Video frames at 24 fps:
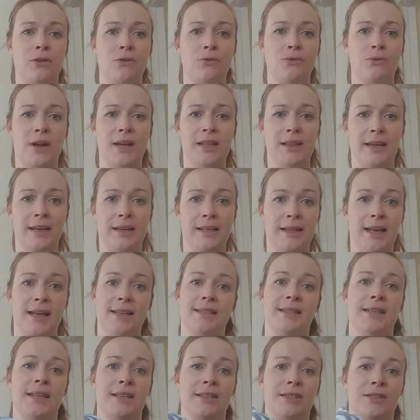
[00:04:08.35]
Great leg
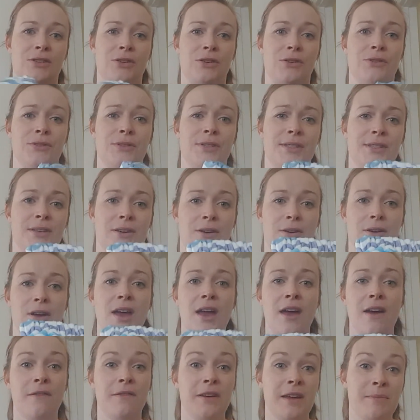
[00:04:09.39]
elastics too. So
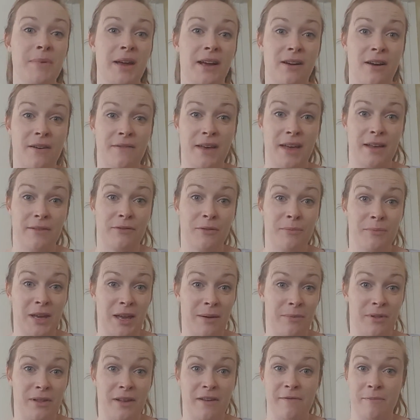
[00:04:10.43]
feedback I've had from
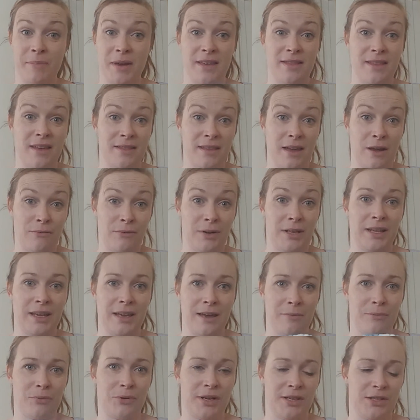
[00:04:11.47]
people have been that they're
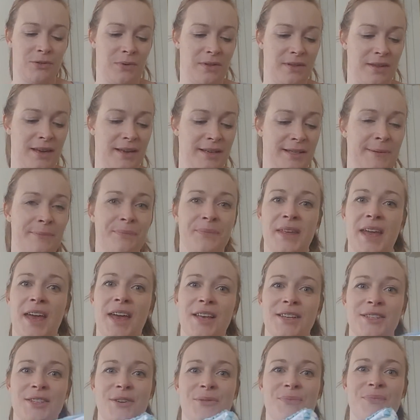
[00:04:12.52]
really impressed with these.
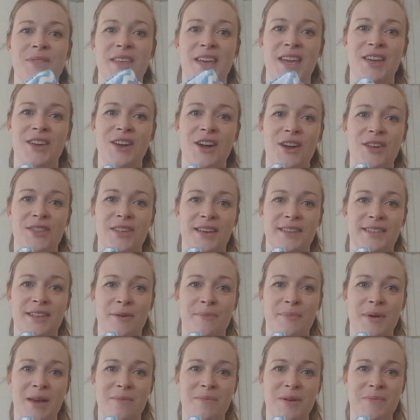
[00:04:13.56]
So there you go. There's our
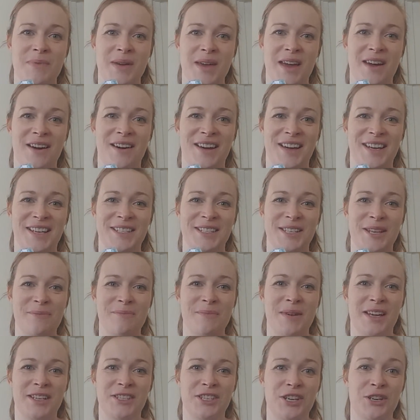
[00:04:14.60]
Baby Beehinds
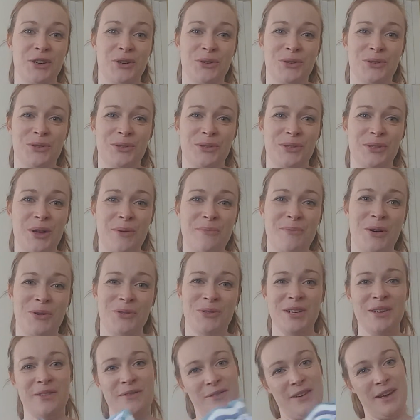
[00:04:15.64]
Magical
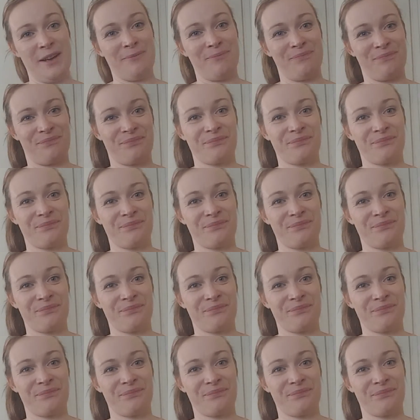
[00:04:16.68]
Multifit.